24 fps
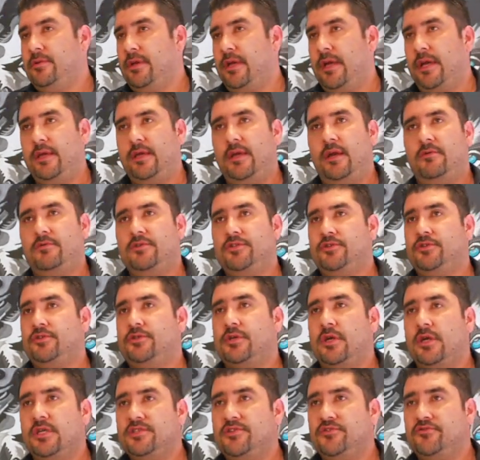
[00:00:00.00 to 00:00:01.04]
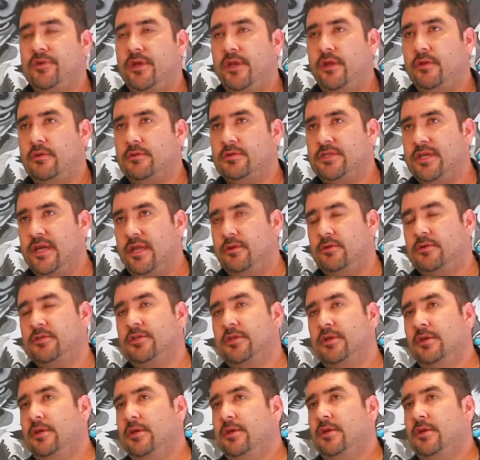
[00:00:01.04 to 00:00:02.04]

I was just concentrating on sellers.